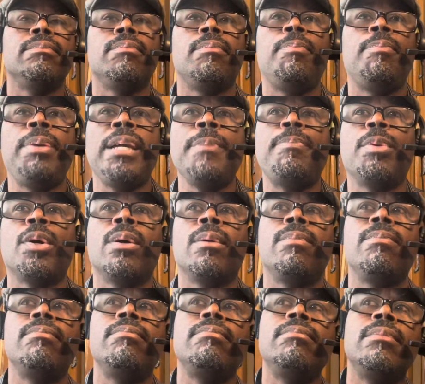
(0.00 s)

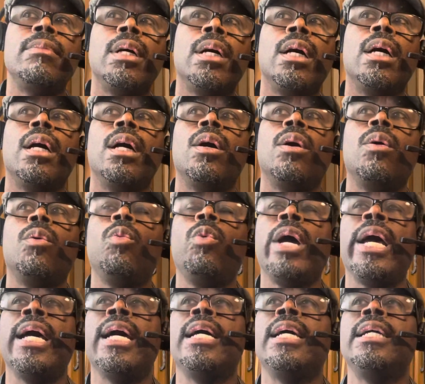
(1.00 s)
People,
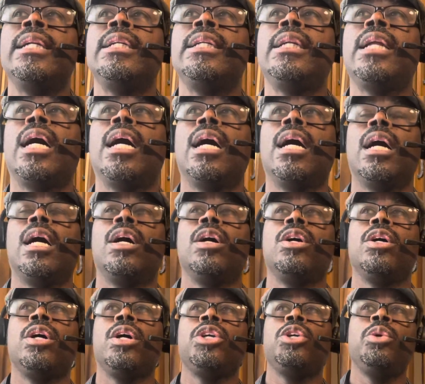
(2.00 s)
when
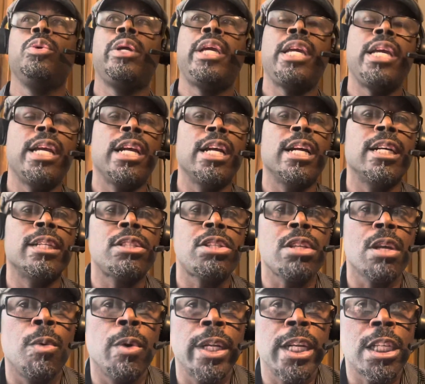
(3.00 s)
you hear
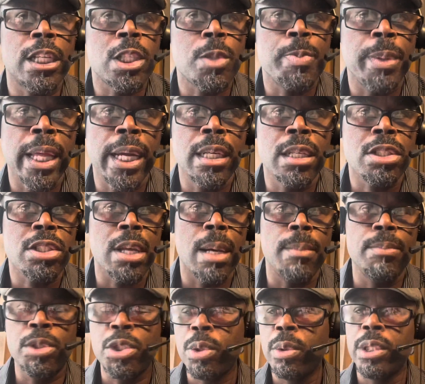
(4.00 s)
someone explaining
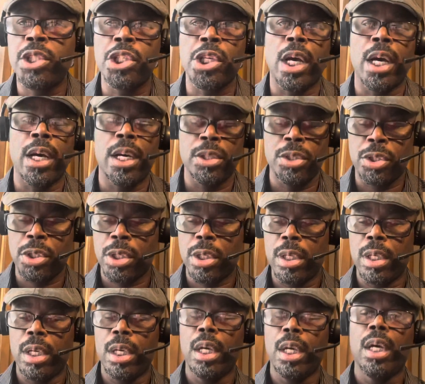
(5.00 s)
something to a judge,
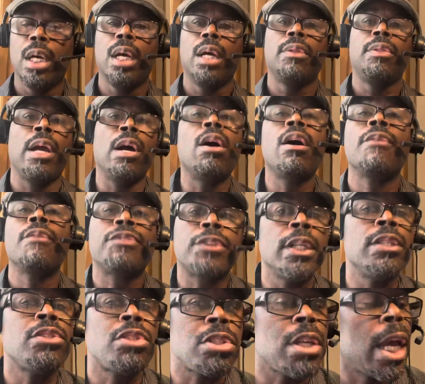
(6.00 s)
they
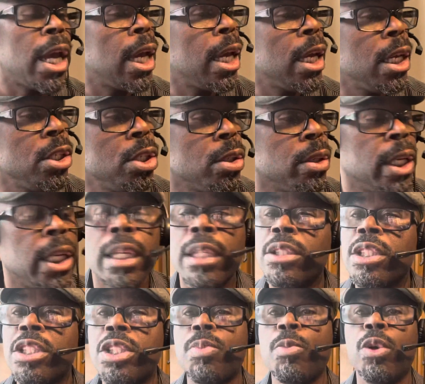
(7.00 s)
often say, you'll hear
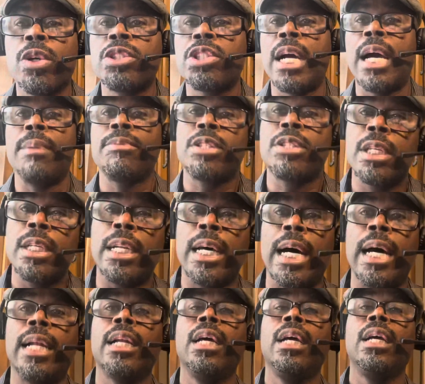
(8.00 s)
this more times than
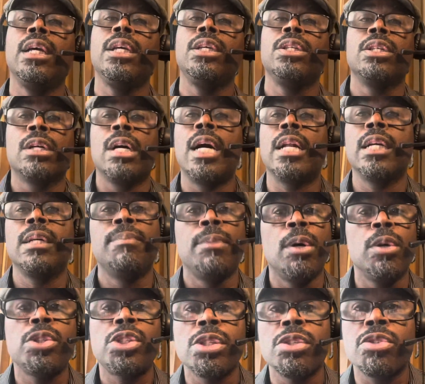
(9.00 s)
not, Your Honor,
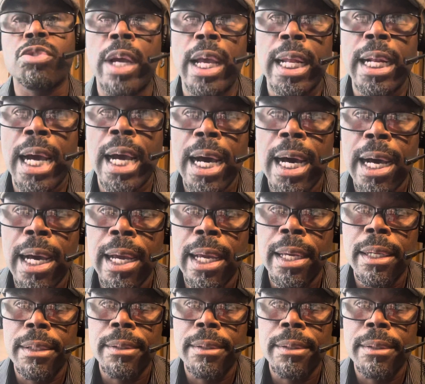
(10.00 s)
emotions ran high.